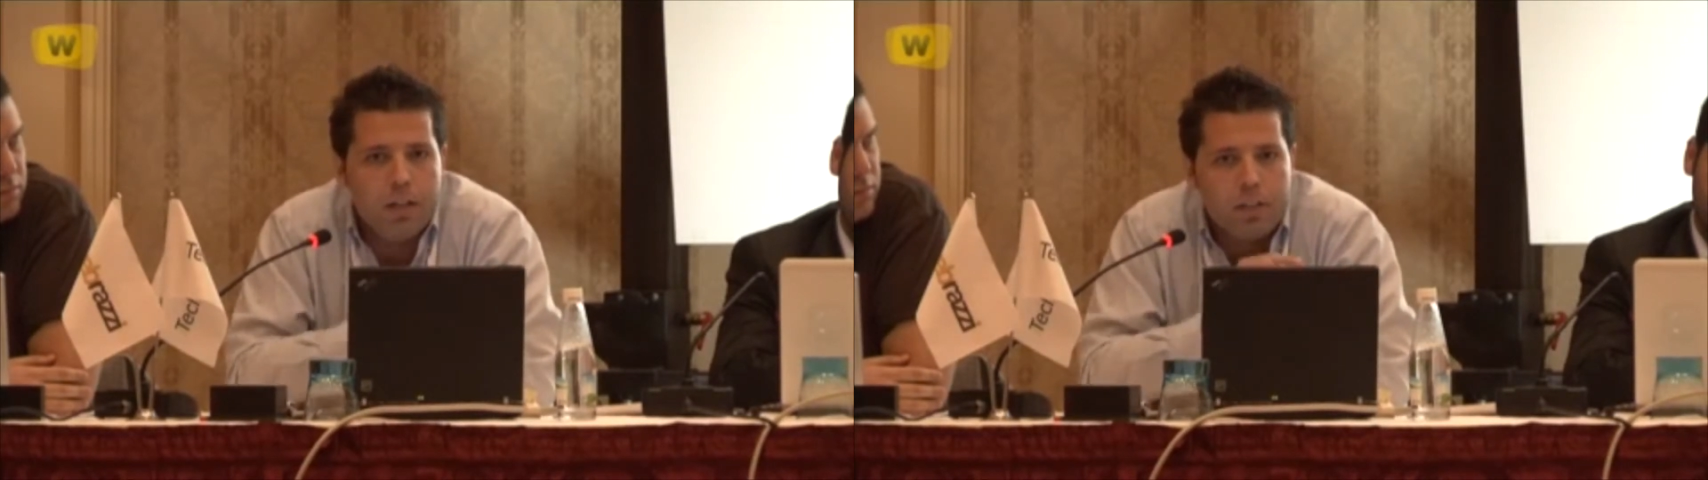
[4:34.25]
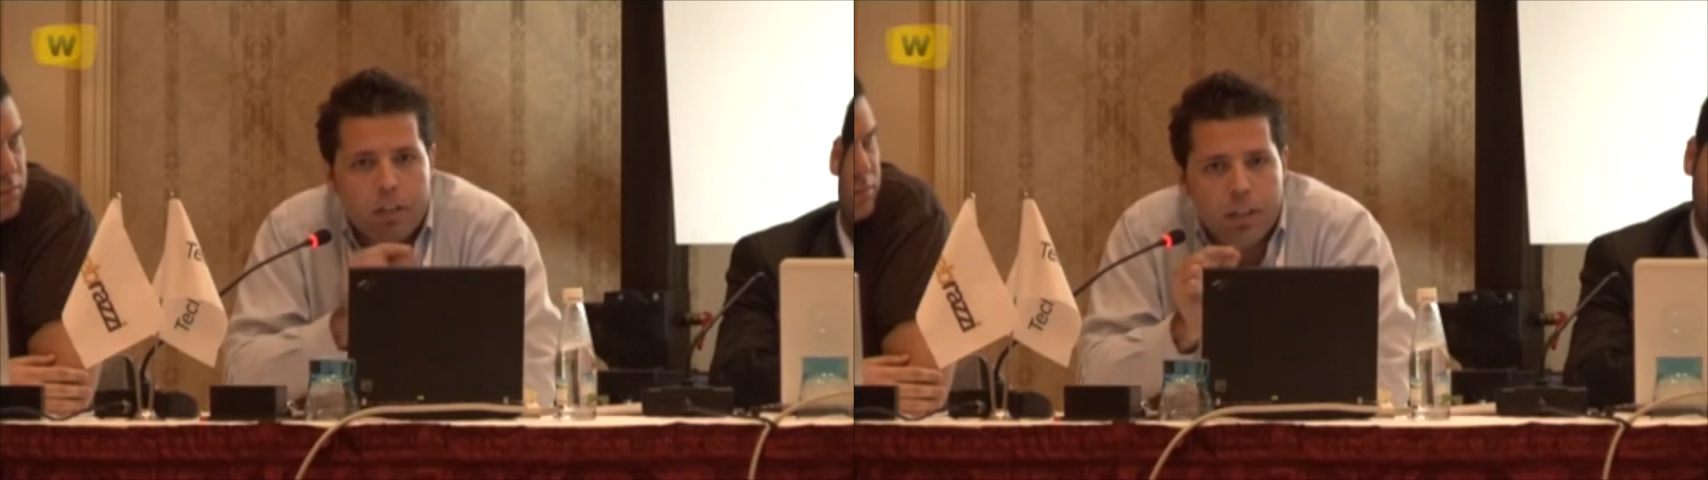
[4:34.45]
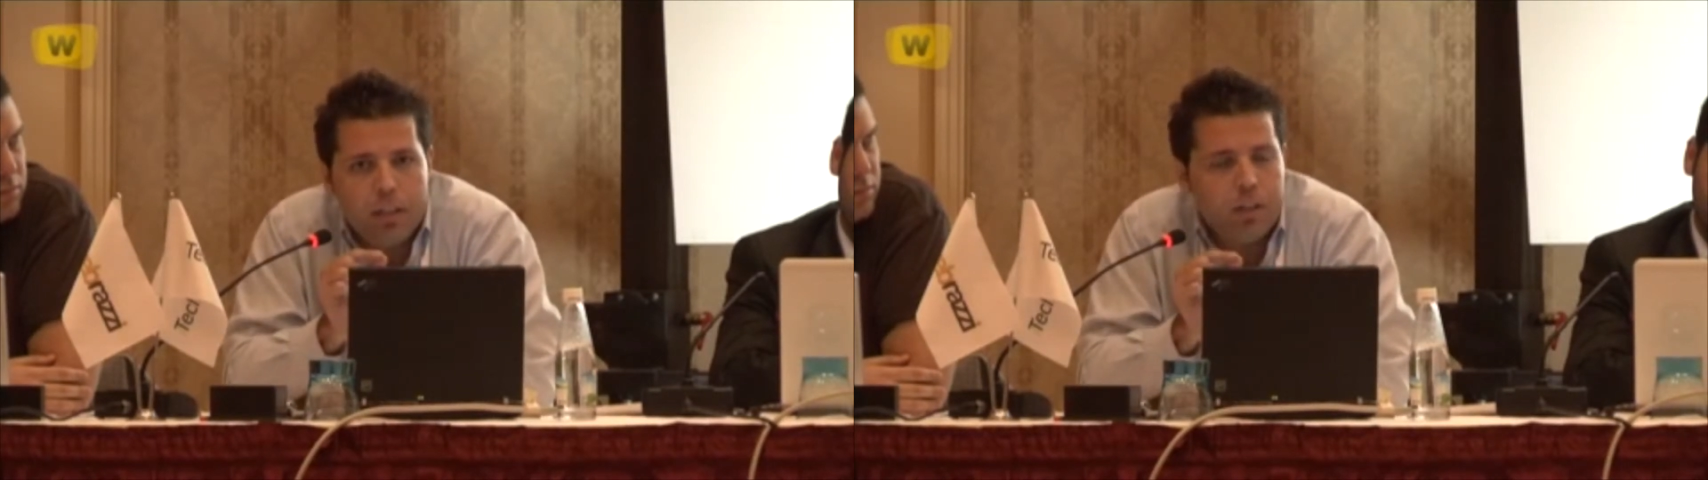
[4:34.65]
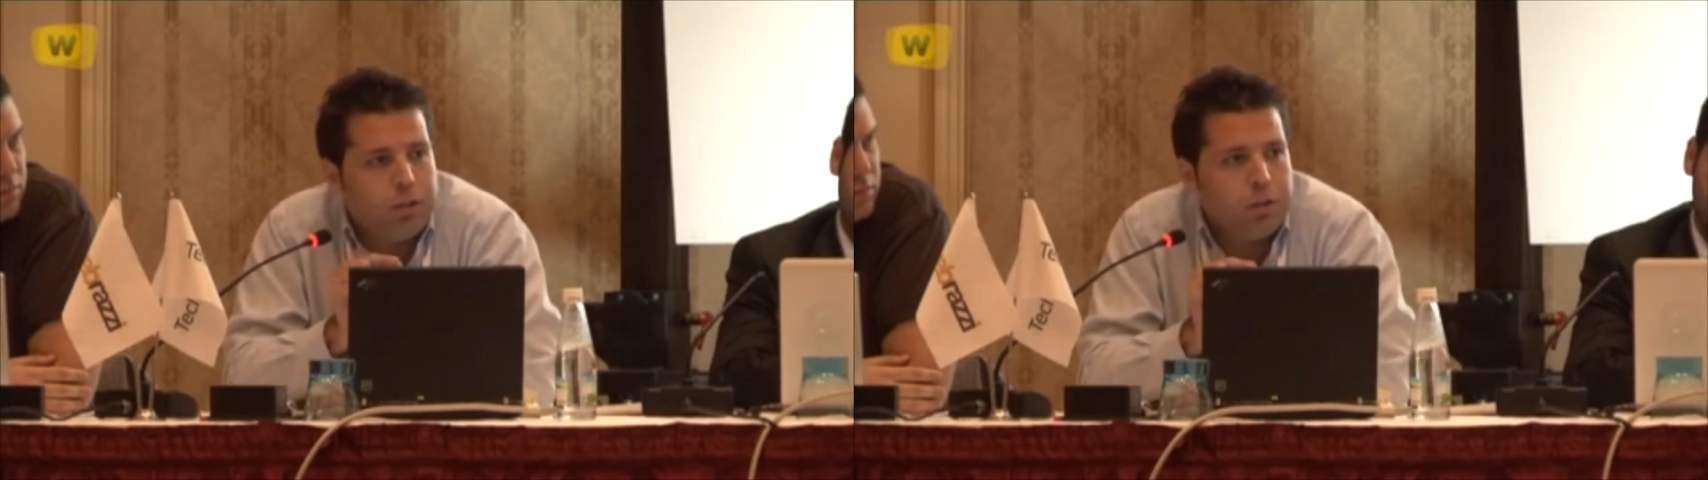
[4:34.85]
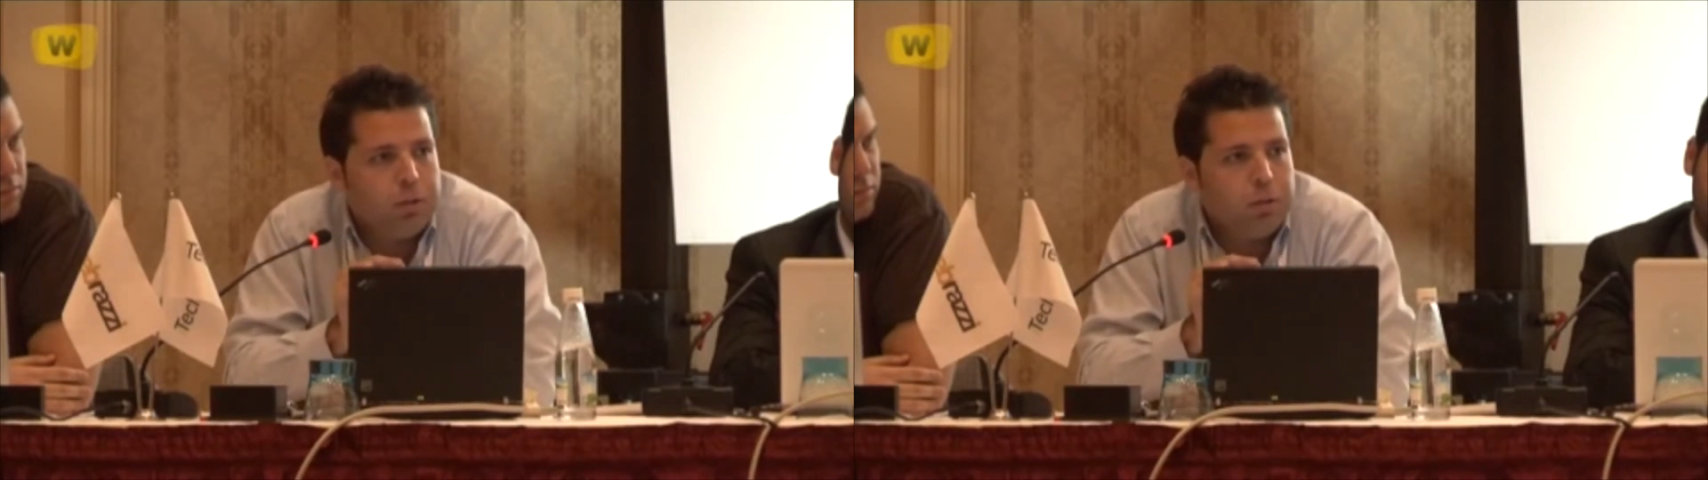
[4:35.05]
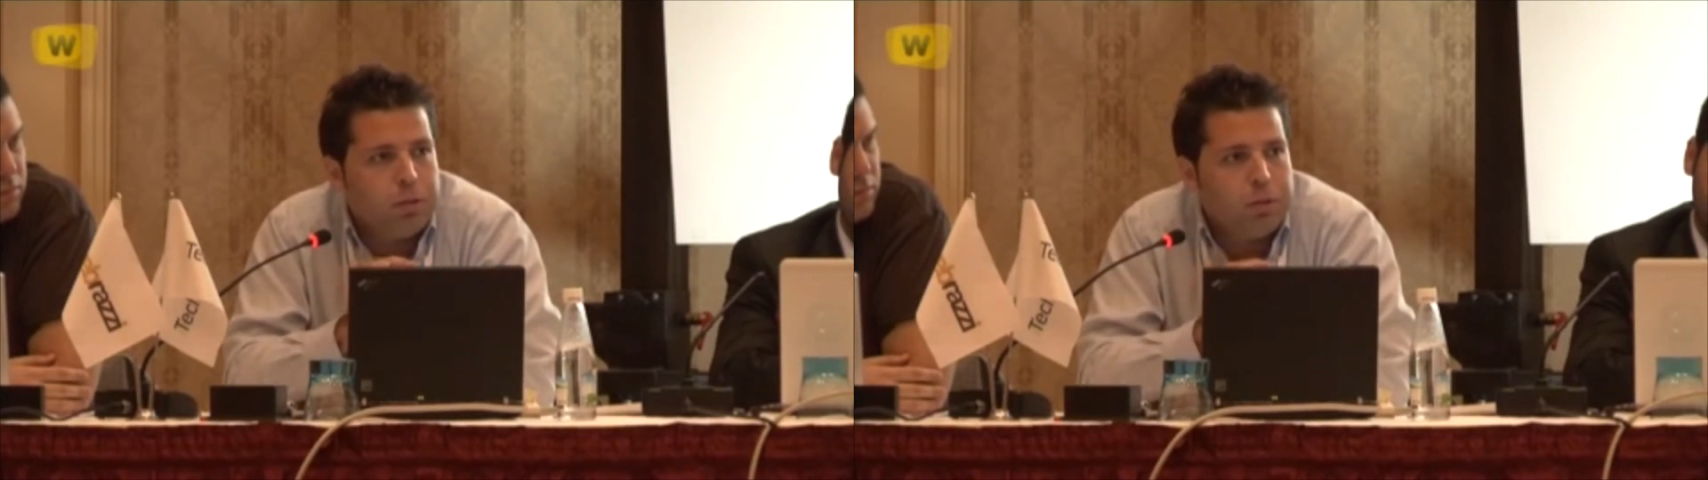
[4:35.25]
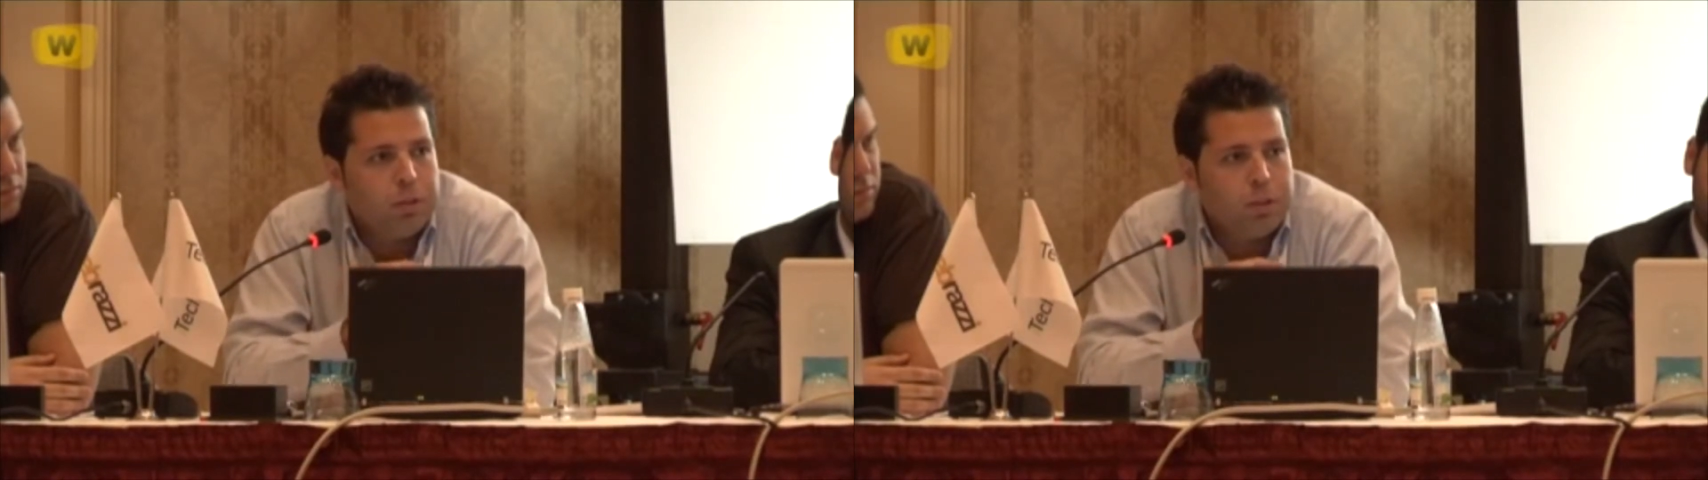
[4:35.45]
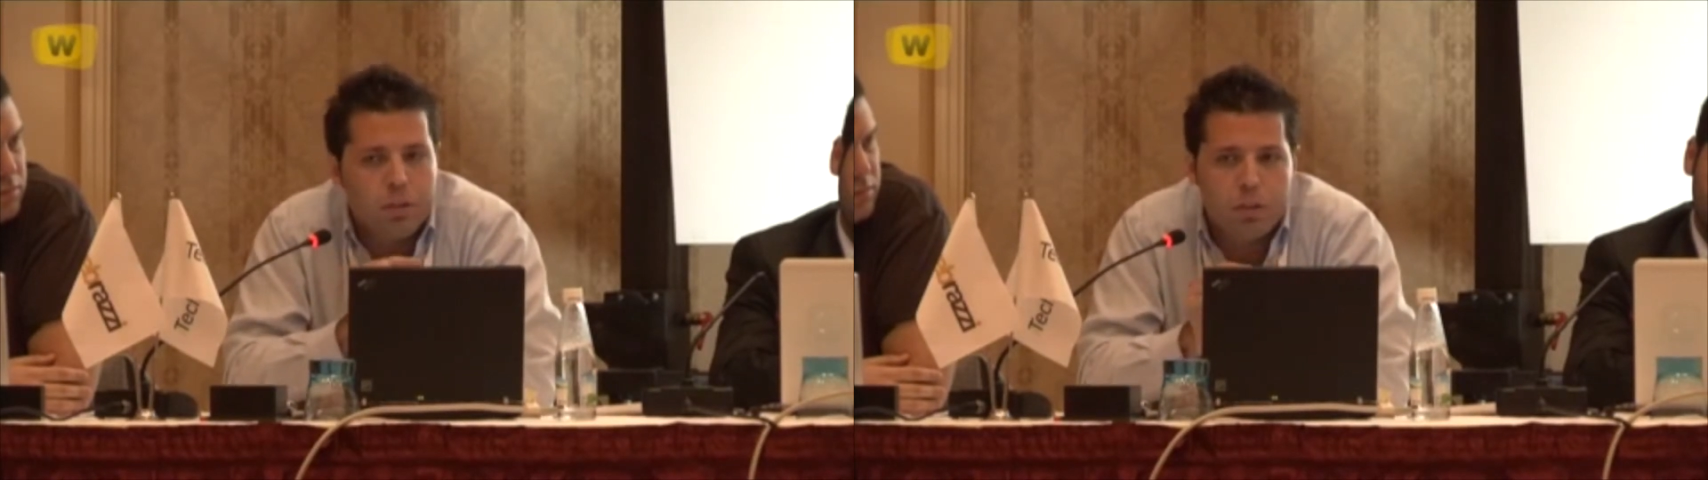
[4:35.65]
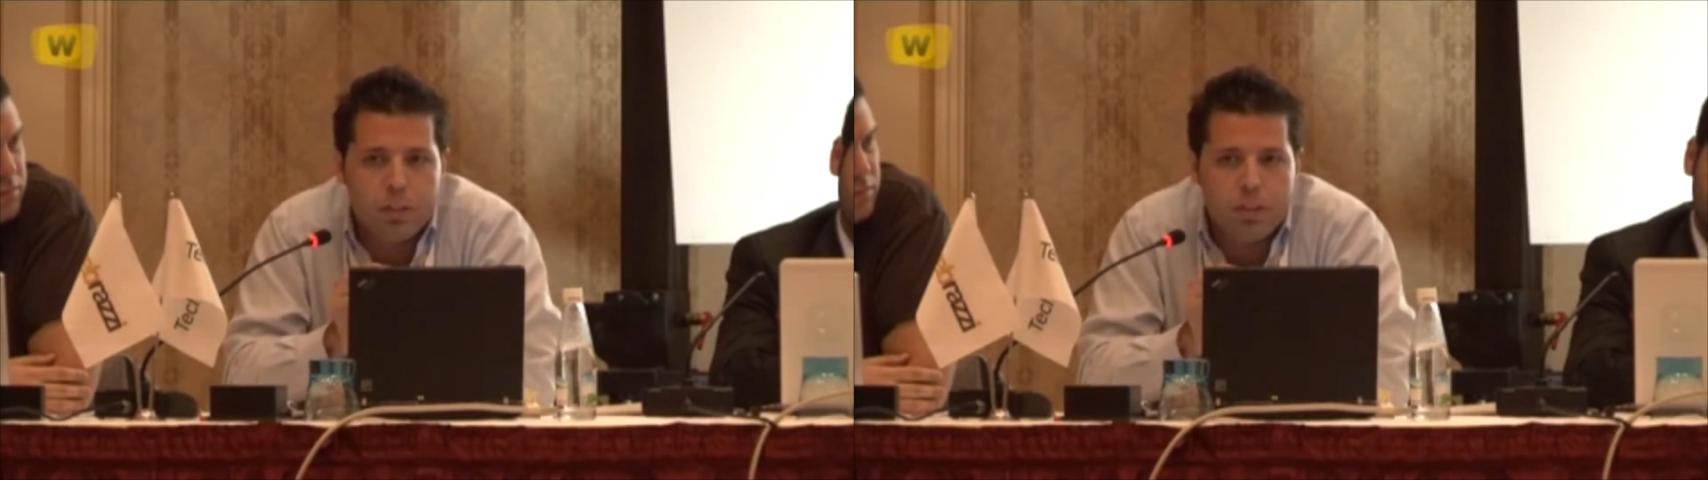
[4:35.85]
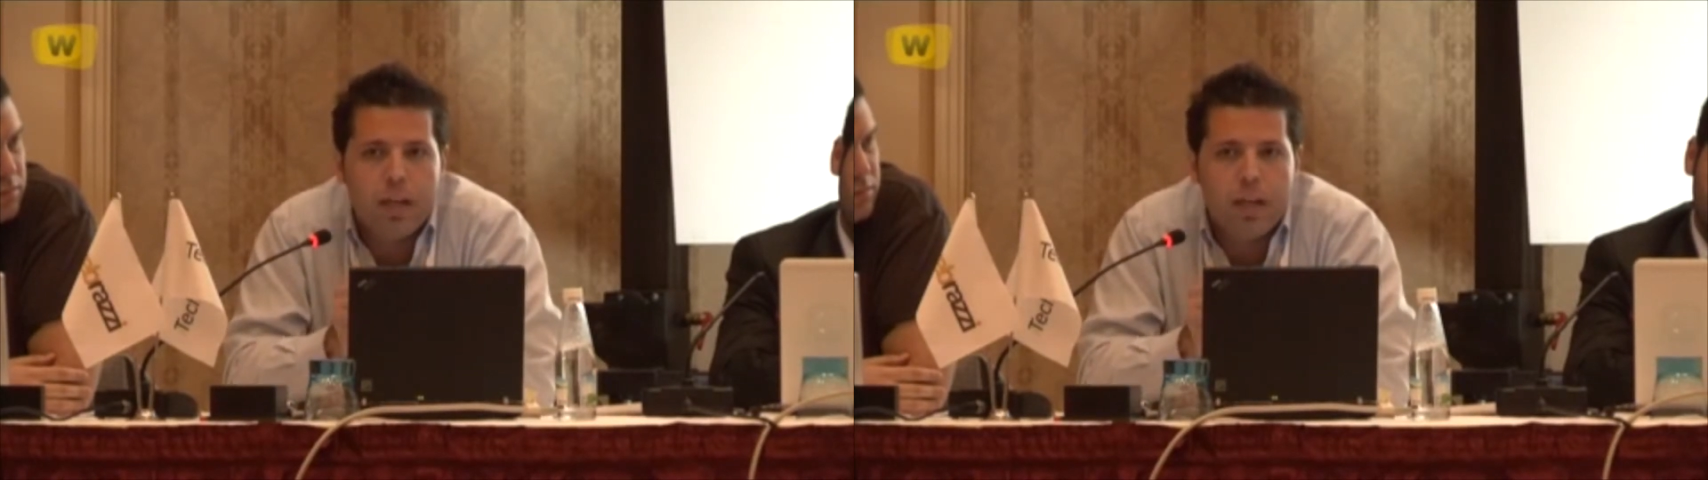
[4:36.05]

here's a link to the